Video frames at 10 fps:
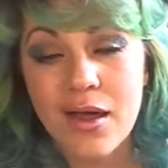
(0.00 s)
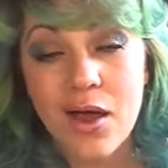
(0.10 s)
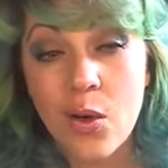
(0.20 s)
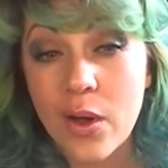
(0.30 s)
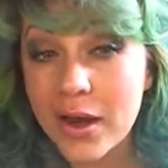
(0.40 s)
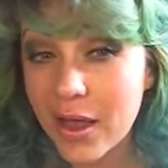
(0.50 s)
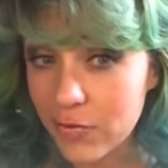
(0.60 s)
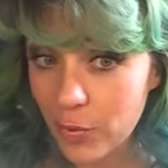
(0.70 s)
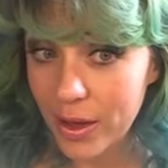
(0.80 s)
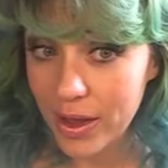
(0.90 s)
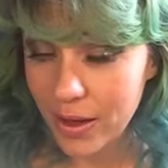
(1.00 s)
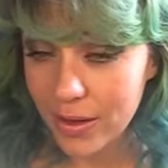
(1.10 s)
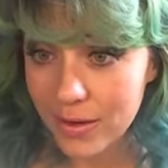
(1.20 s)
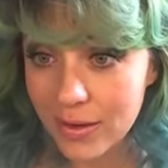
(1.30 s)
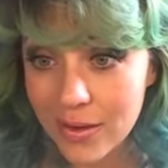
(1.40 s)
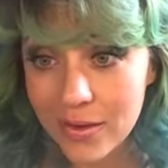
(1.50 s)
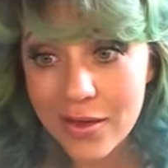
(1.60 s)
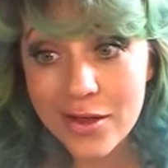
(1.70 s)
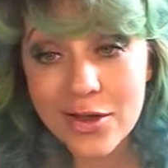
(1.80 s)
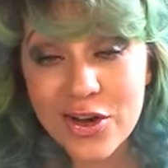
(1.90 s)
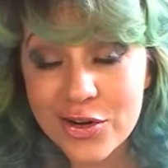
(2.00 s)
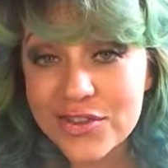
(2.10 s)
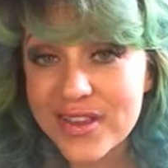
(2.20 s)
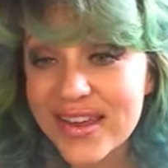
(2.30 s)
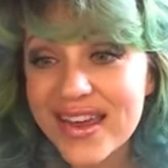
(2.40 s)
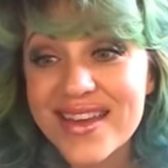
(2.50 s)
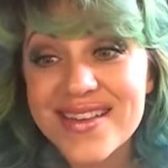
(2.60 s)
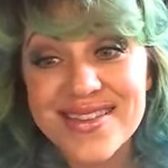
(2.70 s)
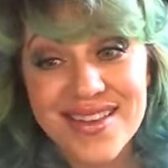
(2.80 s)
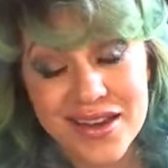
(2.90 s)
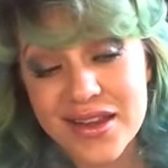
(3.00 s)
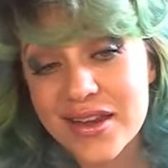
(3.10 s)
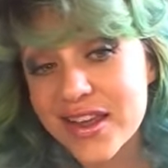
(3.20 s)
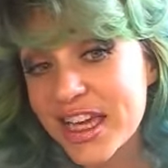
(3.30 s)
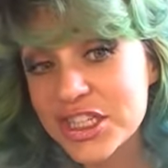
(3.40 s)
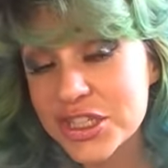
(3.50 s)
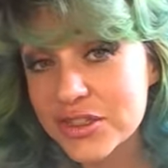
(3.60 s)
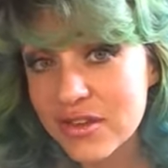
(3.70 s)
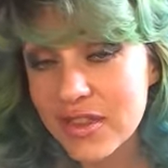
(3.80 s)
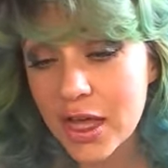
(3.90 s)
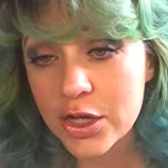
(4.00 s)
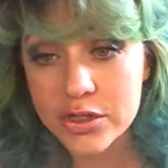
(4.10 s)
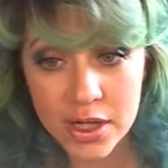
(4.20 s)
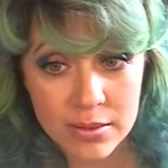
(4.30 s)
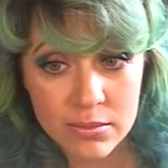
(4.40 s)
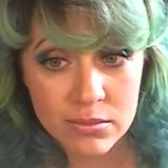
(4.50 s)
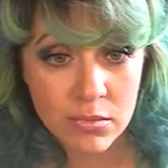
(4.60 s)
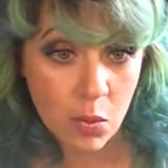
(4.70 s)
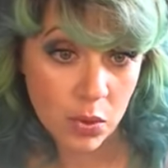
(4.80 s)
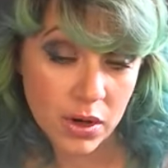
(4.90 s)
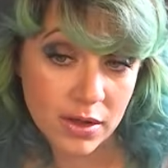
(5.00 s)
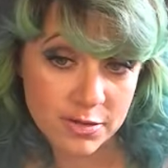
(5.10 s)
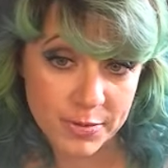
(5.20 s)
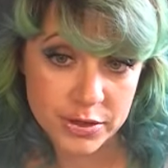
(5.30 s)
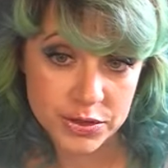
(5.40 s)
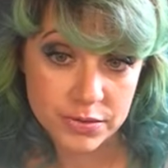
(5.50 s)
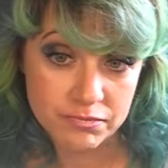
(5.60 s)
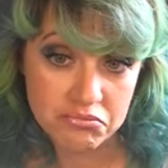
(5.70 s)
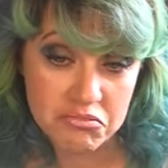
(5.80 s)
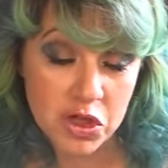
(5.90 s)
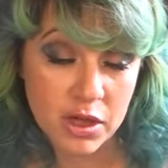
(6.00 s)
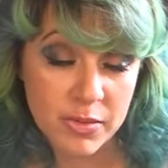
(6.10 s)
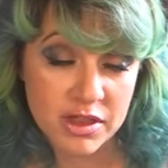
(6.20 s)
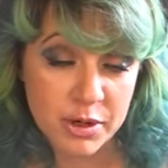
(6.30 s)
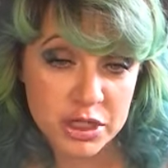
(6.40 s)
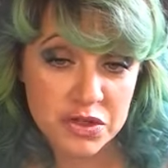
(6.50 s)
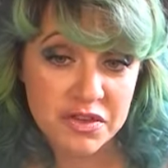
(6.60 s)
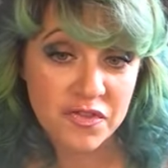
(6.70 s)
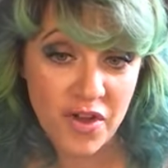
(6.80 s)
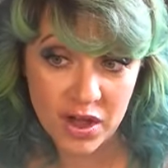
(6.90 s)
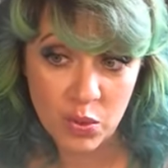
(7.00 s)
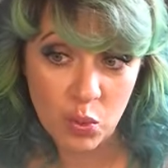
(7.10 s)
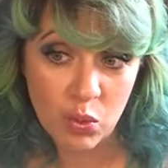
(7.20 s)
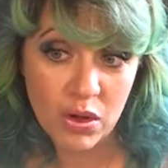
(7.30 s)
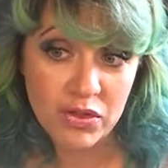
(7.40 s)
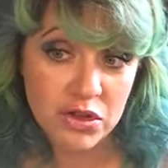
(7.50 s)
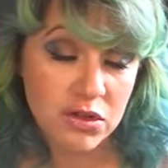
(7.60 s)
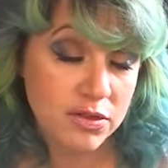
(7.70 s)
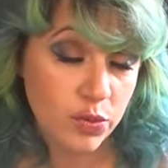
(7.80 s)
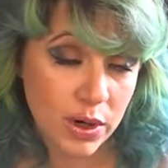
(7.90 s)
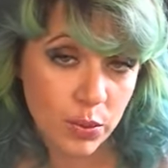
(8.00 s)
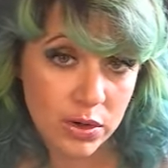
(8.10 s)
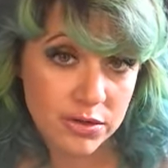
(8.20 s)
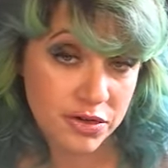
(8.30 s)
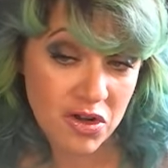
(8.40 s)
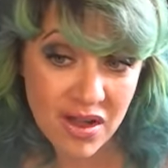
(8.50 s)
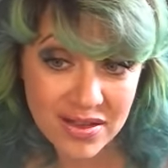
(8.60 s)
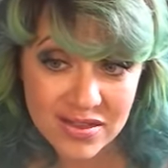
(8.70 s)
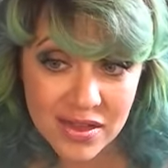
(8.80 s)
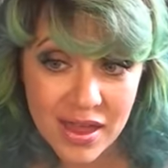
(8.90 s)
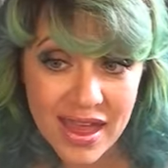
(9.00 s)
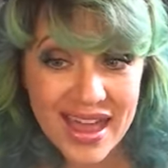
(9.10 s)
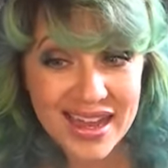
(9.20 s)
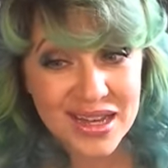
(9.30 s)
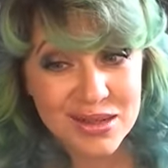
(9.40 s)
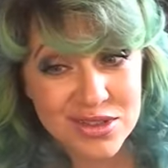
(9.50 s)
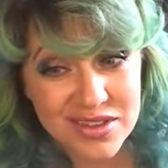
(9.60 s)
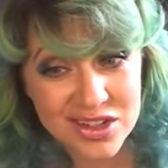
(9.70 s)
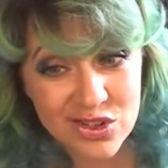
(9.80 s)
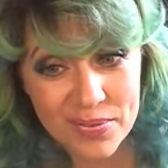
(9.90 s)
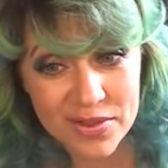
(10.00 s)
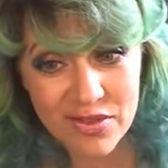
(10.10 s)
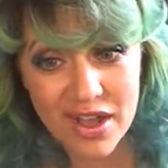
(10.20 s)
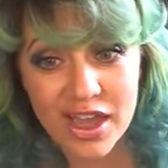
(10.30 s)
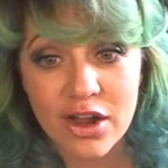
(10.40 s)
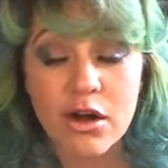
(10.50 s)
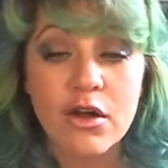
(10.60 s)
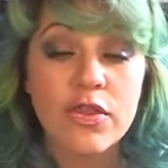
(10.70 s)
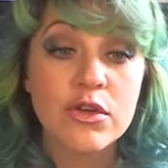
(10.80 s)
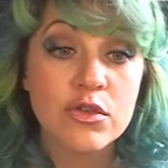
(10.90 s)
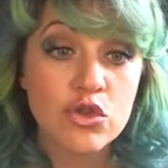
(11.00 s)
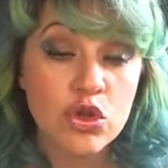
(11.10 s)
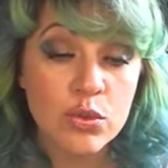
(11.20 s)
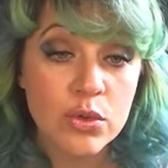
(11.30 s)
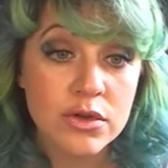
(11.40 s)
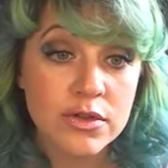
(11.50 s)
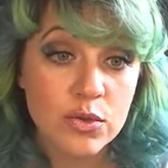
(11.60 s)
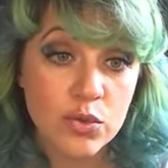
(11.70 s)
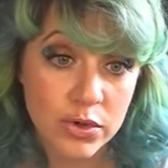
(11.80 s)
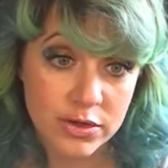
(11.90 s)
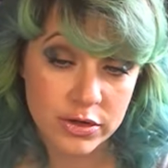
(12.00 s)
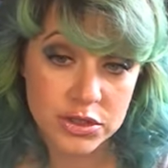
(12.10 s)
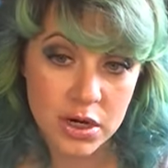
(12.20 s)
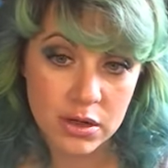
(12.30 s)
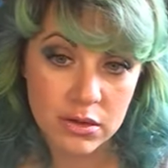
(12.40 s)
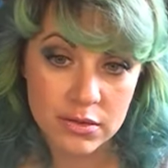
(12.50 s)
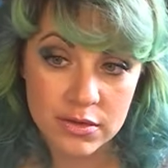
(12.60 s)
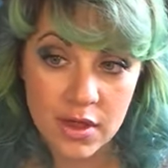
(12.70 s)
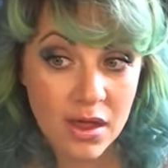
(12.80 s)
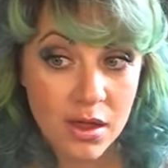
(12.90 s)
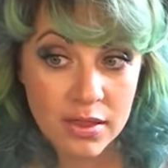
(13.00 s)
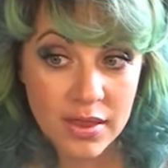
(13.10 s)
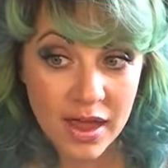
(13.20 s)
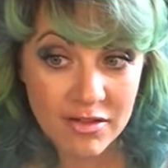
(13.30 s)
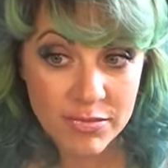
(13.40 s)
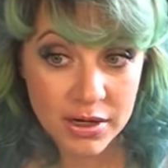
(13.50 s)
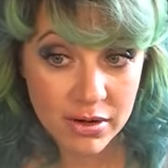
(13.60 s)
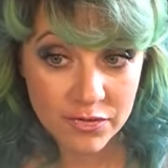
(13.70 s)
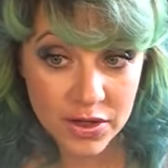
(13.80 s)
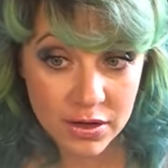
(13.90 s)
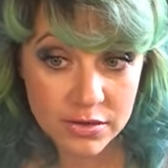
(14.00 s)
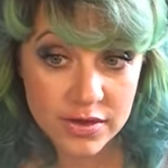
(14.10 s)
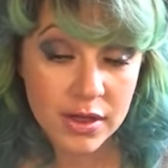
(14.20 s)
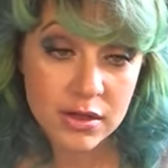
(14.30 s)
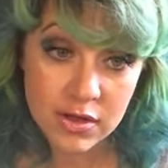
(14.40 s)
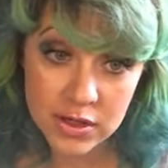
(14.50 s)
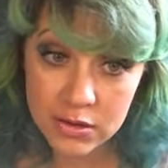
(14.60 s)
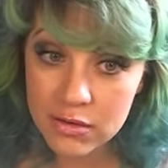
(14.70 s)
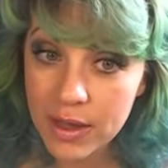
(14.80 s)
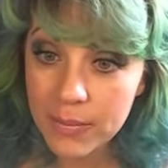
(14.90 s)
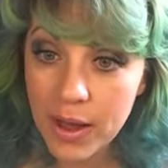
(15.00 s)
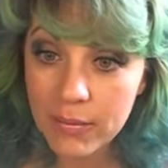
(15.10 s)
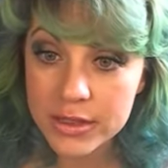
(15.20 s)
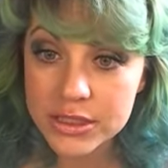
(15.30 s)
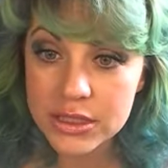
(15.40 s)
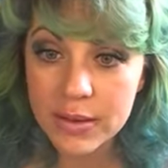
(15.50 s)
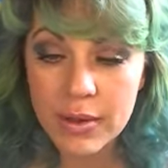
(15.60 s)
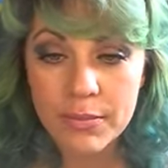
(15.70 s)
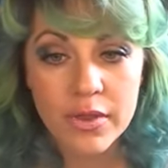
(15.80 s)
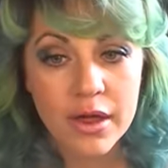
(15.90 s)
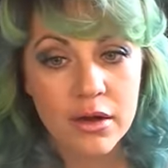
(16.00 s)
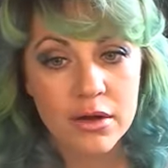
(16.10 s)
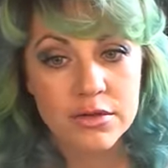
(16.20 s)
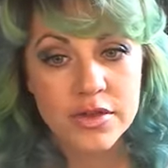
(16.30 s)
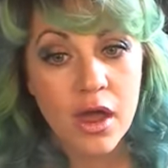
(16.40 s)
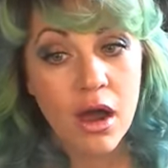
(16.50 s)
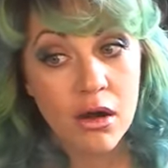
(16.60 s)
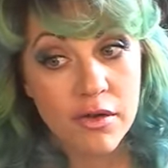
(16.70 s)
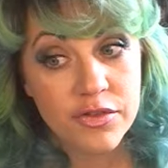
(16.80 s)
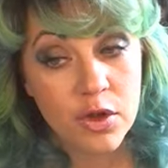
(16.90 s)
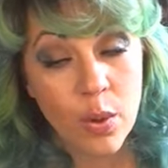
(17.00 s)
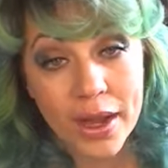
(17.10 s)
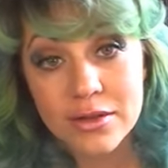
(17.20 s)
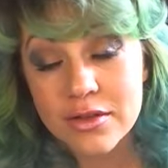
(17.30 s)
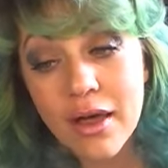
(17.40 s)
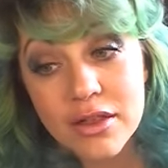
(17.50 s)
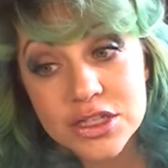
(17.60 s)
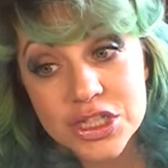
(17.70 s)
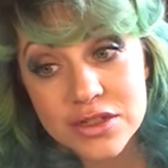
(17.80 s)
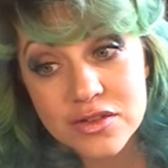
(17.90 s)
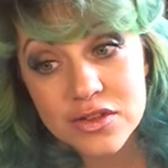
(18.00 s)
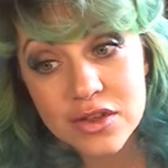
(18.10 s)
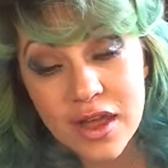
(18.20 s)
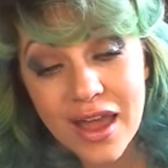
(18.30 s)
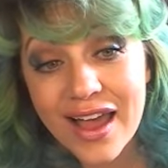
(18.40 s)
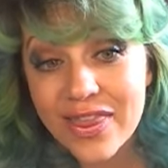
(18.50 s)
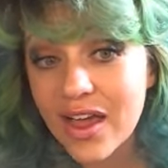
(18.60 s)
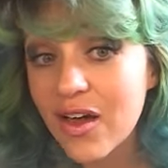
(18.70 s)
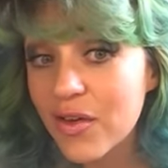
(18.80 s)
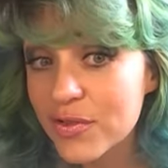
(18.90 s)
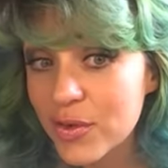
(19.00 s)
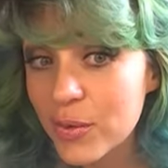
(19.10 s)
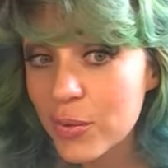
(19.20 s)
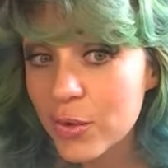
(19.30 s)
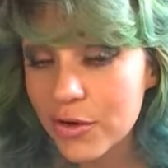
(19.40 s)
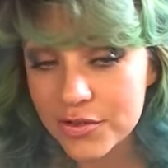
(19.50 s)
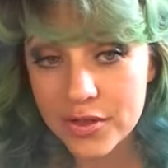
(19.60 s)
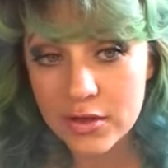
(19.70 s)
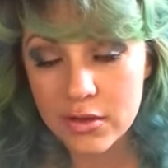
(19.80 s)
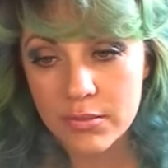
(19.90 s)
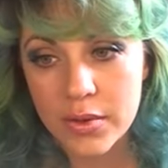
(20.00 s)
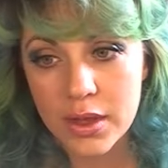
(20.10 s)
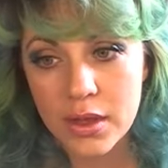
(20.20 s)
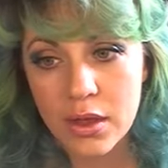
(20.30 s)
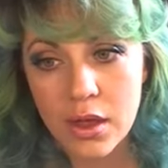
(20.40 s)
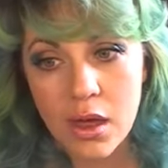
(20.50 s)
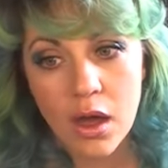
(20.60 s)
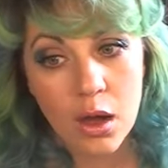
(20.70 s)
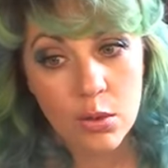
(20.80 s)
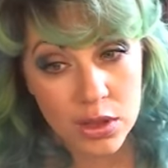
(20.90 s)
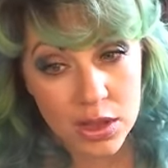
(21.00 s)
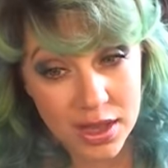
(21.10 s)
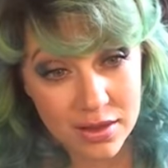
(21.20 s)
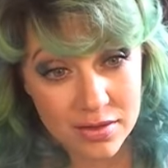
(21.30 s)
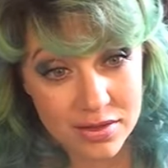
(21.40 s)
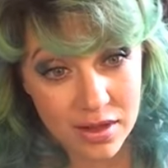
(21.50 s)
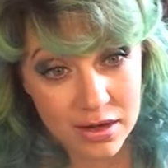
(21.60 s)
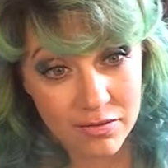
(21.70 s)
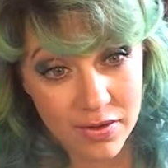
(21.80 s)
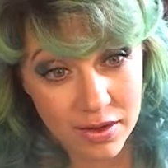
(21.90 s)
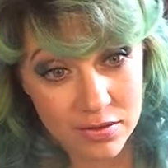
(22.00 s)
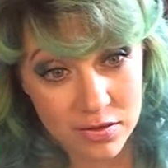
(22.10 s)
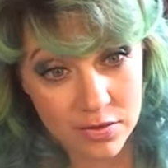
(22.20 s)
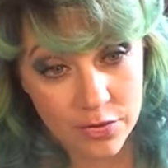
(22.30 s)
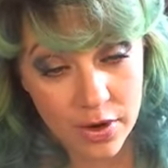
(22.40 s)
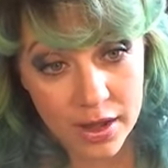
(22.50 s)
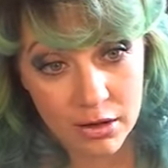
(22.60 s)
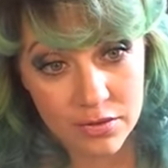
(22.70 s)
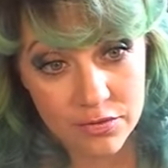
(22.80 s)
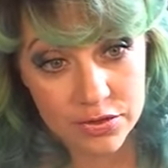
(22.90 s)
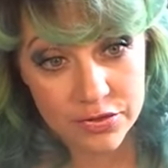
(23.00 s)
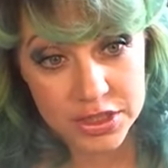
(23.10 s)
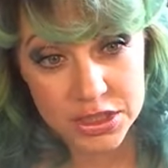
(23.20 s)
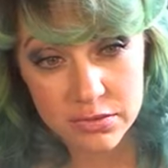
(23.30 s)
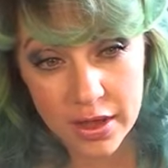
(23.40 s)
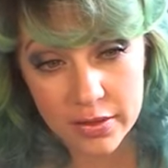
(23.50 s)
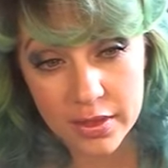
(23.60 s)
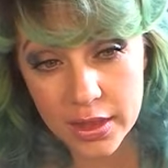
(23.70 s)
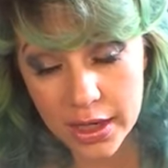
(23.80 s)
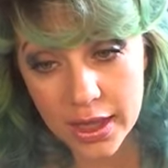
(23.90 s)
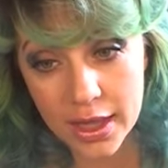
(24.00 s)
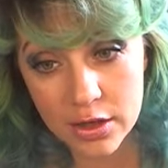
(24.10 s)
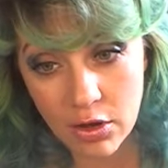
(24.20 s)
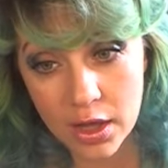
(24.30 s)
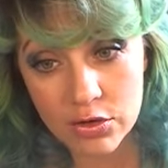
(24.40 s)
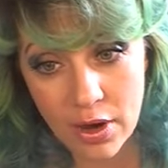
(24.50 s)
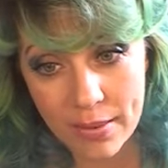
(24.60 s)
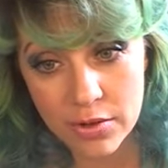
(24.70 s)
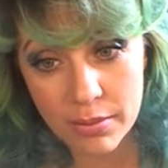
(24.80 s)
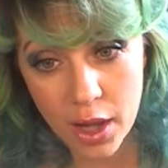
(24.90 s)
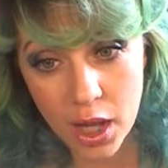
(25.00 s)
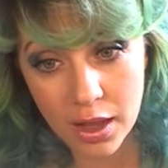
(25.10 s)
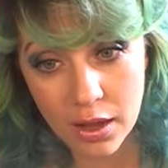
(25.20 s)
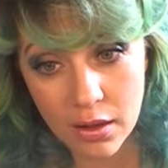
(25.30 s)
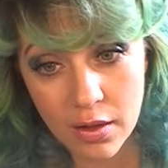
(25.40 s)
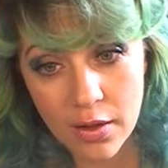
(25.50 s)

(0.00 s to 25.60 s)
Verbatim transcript: Oh, and FYI, cursing is not an indication that you're dumb or not spiritual. You can be spiritual as fuck, whether you use swear words or not. And I'm just going to drop this right here. There's numerous research articles that have been around for years and continue to get published that people that curse are often quite intelligent and that also cursing can be a release, an event for anger and frustration rather than letting it get trapped in the body.